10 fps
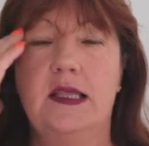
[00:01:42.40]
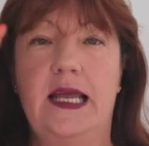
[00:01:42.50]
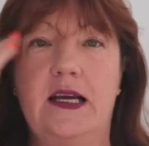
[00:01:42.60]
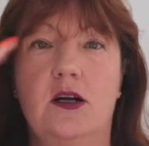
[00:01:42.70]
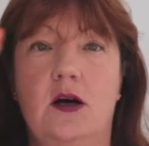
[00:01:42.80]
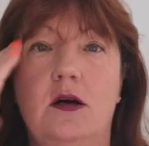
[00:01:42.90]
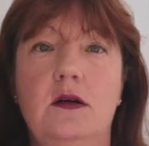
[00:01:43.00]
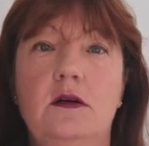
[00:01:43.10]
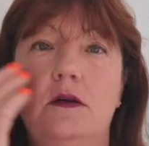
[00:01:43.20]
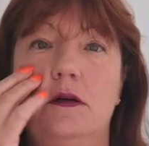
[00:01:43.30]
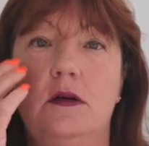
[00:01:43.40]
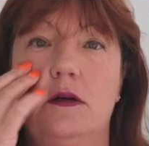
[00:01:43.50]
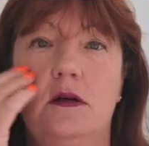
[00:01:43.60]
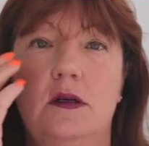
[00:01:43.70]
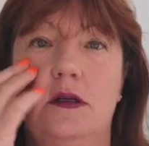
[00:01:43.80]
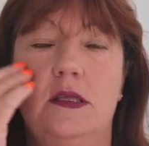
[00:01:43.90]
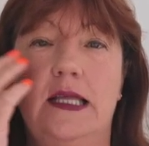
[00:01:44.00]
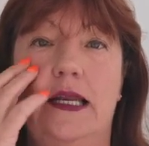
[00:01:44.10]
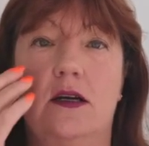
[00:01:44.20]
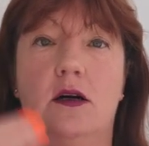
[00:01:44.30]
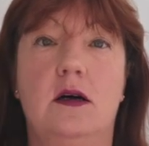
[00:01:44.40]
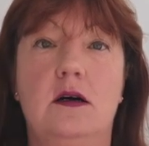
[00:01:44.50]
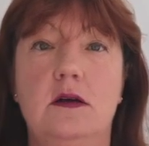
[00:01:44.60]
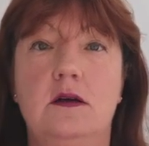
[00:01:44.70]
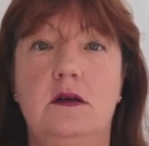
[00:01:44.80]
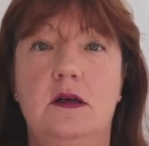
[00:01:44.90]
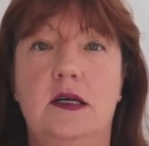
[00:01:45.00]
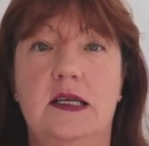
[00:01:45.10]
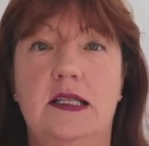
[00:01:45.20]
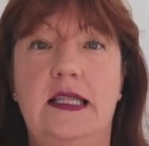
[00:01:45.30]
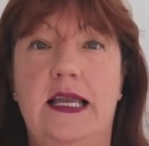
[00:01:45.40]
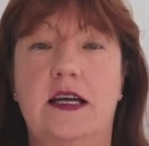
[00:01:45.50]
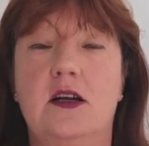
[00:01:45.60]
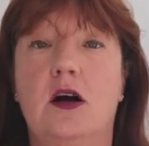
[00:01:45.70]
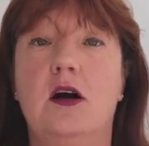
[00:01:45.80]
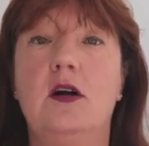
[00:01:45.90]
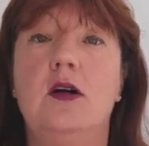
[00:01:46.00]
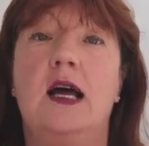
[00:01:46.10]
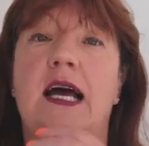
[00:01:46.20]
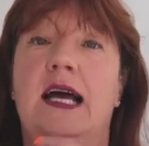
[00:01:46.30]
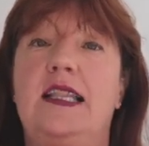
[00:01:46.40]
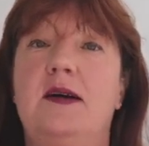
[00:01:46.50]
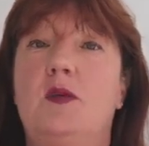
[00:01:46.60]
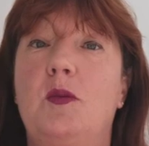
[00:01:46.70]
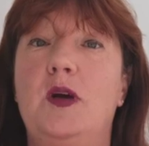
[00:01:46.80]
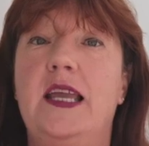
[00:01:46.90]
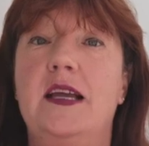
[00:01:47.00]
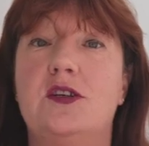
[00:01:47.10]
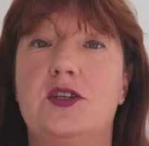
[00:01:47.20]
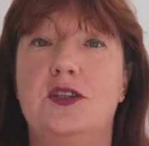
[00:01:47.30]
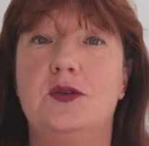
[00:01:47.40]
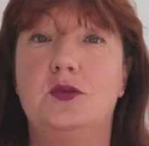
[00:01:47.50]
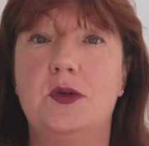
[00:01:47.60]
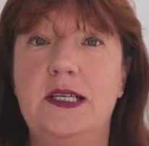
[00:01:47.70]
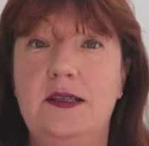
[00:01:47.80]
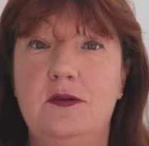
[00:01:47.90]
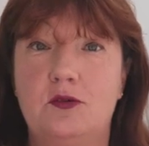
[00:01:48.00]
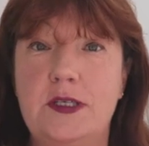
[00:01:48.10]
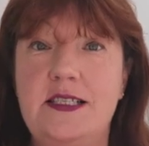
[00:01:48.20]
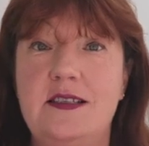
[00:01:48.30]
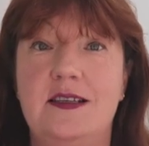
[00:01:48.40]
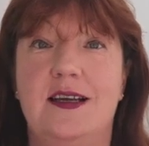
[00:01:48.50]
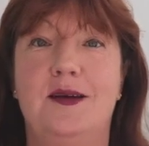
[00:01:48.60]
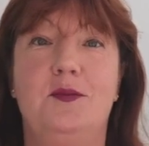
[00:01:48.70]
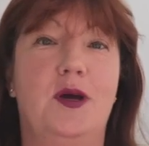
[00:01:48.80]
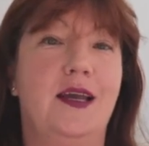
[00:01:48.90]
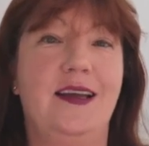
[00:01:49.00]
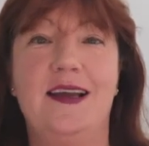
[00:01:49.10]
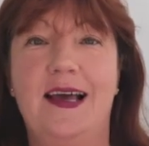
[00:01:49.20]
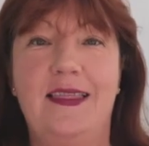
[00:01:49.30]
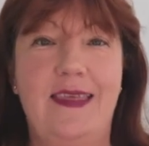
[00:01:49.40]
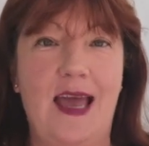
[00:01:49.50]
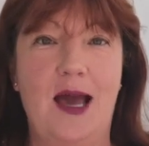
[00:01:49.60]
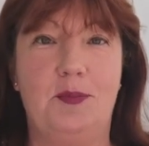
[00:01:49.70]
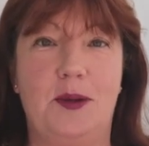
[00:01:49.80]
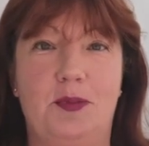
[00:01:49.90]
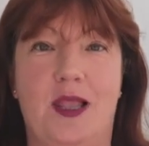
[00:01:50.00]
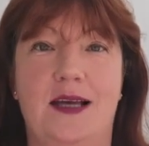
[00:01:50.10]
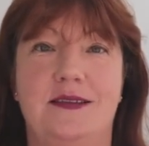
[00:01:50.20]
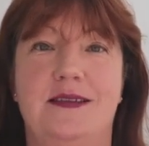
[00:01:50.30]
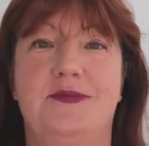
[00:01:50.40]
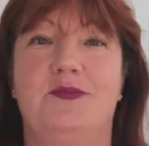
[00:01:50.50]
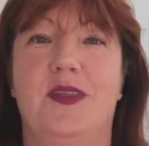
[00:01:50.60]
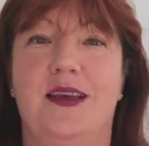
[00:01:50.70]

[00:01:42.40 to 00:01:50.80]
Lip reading: let it go, let it go, let it go. And then when we get to the wrist, it can be their happy place.